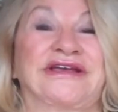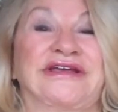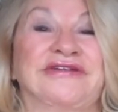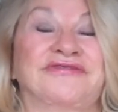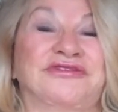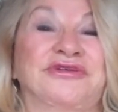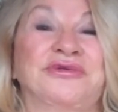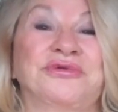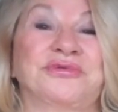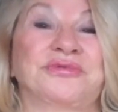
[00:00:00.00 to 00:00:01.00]
if
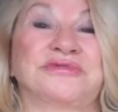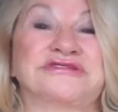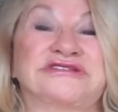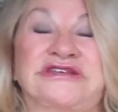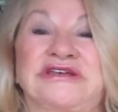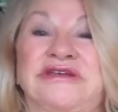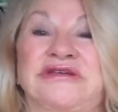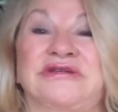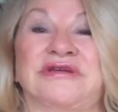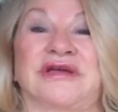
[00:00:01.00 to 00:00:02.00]
you
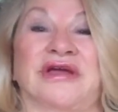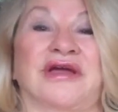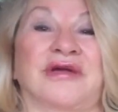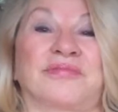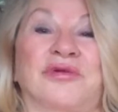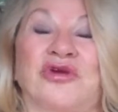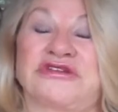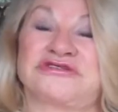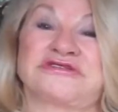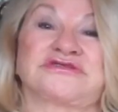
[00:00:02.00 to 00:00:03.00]
see uh,
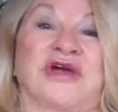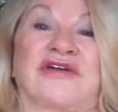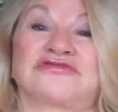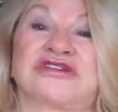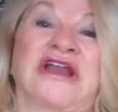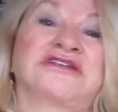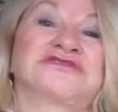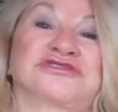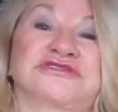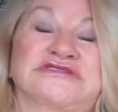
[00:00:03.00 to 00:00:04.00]
blockages or have
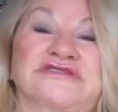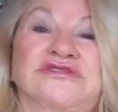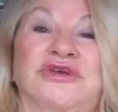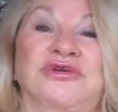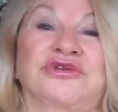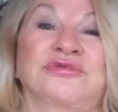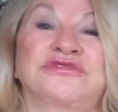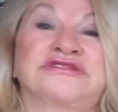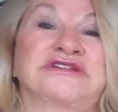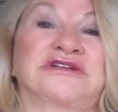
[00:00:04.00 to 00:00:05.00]
challenges, you know, you
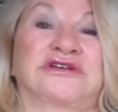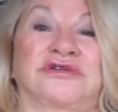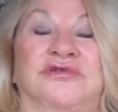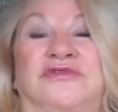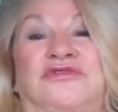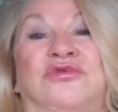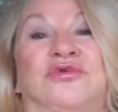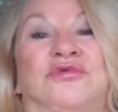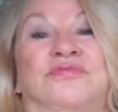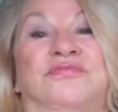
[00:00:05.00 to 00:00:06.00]
would deal it, or if
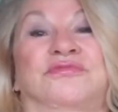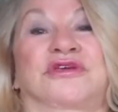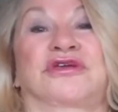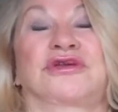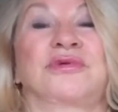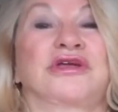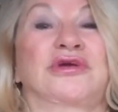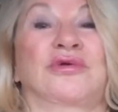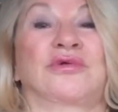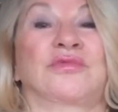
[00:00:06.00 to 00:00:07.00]
you're canoeing
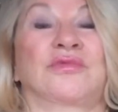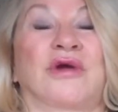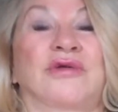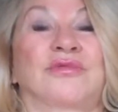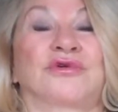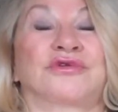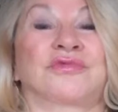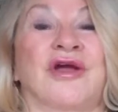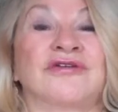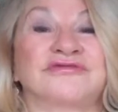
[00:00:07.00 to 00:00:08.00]
or whitewater
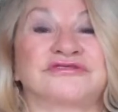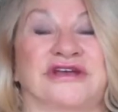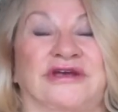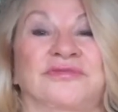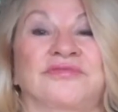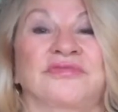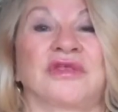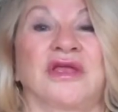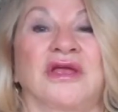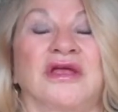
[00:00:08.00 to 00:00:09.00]
rafting.
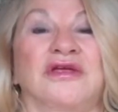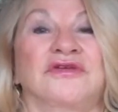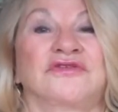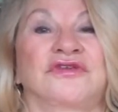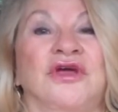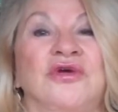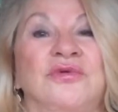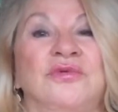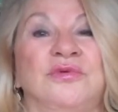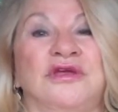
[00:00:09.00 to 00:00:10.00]

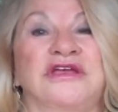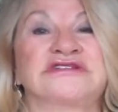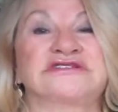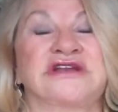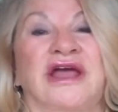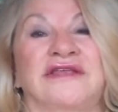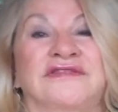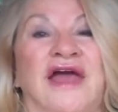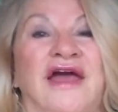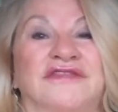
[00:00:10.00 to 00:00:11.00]
So it's like
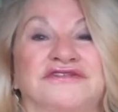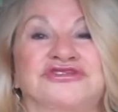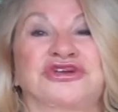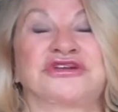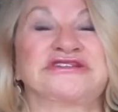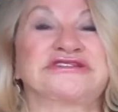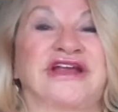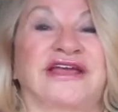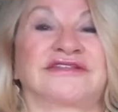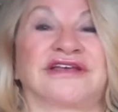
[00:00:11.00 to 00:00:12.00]
that, the journey's
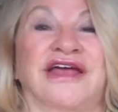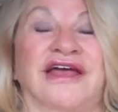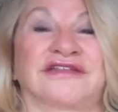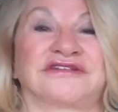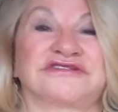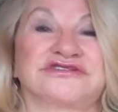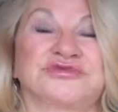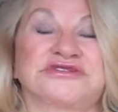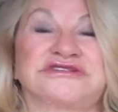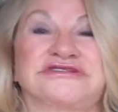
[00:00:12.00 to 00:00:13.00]
like that. There's
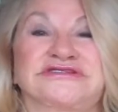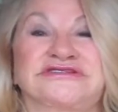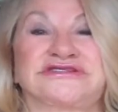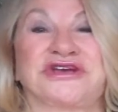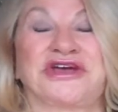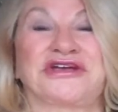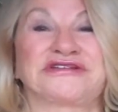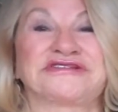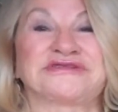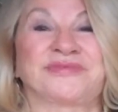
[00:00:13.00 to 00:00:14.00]
twists and
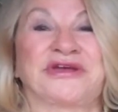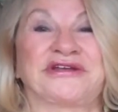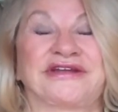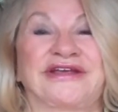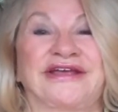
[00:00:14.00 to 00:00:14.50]
turns, but